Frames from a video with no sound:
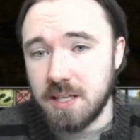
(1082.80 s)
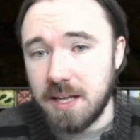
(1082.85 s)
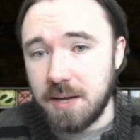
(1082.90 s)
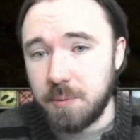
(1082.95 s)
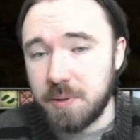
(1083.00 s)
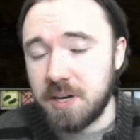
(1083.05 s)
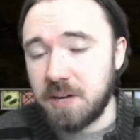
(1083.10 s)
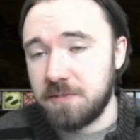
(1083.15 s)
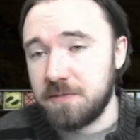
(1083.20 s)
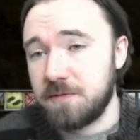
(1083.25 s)

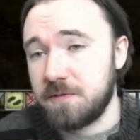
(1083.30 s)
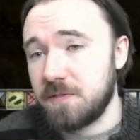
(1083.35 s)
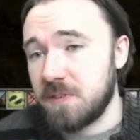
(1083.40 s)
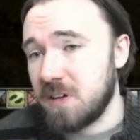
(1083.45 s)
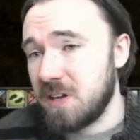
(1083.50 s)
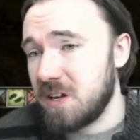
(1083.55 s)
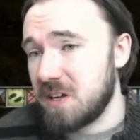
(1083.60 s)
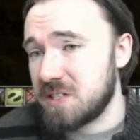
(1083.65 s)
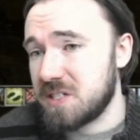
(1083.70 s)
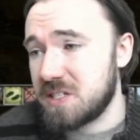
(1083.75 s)
when I
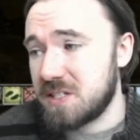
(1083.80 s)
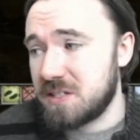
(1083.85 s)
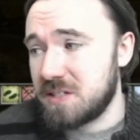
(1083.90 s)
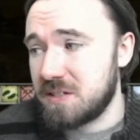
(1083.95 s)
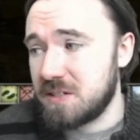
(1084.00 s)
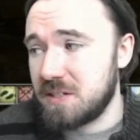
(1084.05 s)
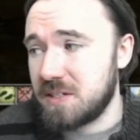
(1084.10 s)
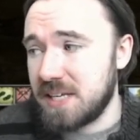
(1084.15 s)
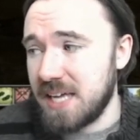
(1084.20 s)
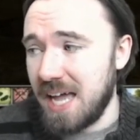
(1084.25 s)
first
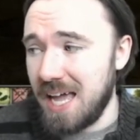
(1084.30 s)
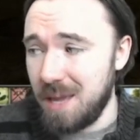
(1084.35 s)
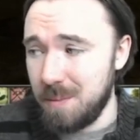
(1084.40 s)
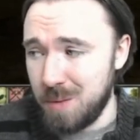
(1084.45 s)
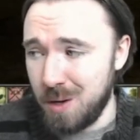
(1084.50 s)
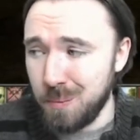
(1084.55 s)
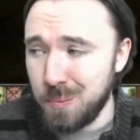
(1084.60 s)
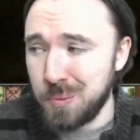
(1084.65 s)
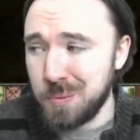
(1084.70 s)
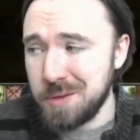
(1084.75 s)
came
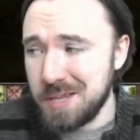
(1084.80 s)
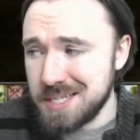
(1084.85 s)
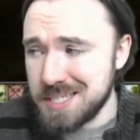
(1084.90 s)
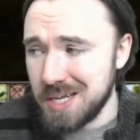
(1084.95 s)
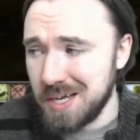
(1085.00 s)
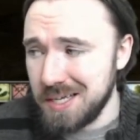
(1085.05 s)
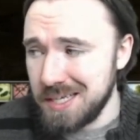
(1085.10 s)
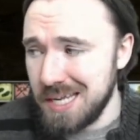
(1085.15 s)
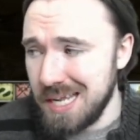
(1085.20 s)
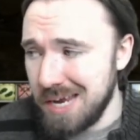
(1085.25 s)
up with this
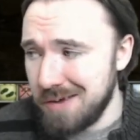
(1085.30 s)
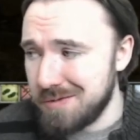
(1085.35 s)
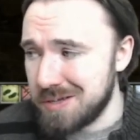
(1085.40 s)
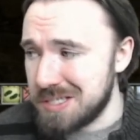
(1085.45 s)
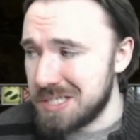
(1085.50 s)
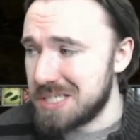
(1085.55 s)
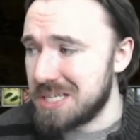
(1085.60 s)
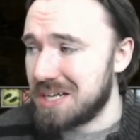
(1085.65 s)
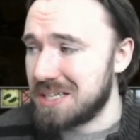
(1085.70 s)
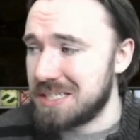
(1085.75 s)
idea and
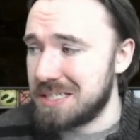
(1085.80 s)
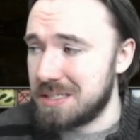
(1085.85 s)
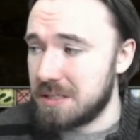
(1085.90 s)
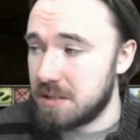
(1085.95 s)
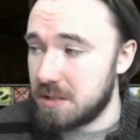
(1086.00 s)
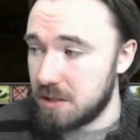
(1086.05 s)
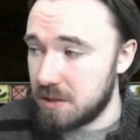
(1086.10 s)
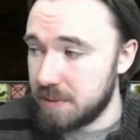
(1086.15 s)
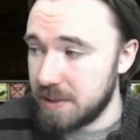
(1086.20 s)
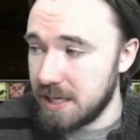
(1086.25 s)
started
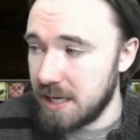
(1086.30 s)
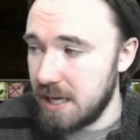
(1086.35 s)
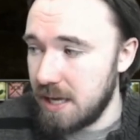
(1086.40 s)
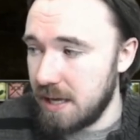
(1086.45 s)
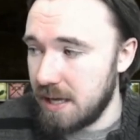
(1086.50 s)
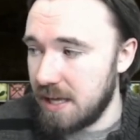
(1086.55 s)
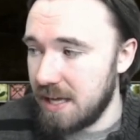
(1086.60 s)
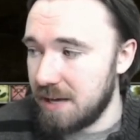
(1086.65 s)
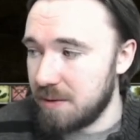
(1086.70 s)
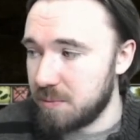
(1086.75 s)
doing it,
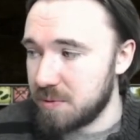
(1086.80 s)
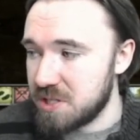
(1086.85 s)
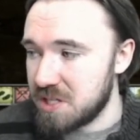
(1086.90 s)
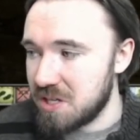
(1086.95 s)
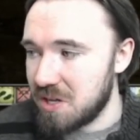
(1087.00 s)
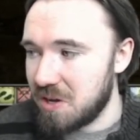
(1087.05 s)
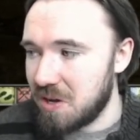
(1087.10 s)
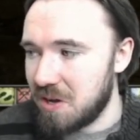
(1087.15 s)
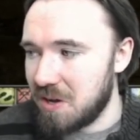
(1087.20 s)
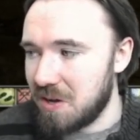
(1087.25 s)
it was
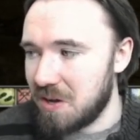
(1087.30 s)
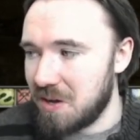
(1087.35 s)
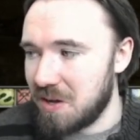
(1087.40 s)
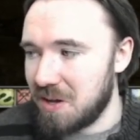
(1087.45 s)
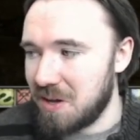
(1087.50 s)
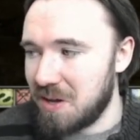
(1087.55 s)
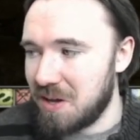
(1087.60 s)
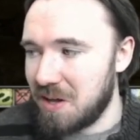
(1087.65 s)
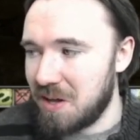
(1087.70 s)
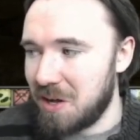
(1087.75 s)
not
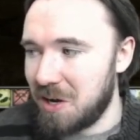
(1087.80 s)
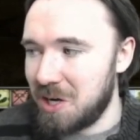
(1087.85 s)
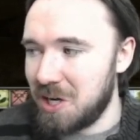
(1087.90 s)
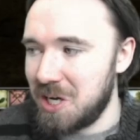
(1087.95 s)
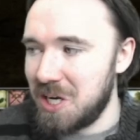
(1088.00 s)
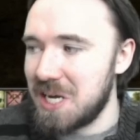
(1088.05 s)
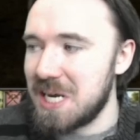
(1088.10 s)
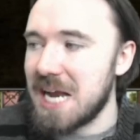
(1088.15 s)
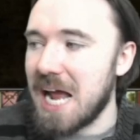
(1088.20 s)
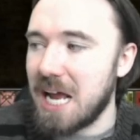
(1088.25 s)

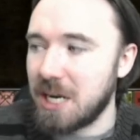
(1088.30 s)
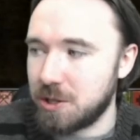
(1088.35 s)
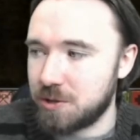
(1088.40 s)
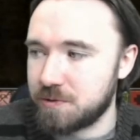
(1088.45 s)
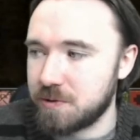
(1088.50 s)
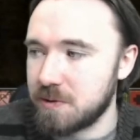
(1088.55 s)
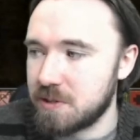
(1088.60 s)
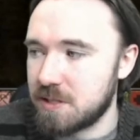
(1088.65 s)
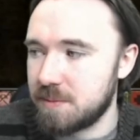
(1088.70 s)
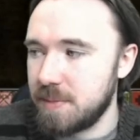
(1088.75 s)

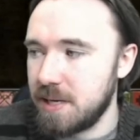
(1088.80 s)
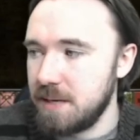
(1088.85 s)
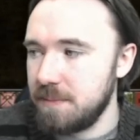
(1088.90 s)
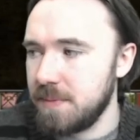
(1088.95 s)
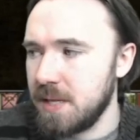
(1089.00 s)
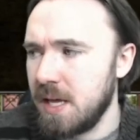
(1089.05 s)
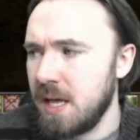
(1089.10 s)
natural to me,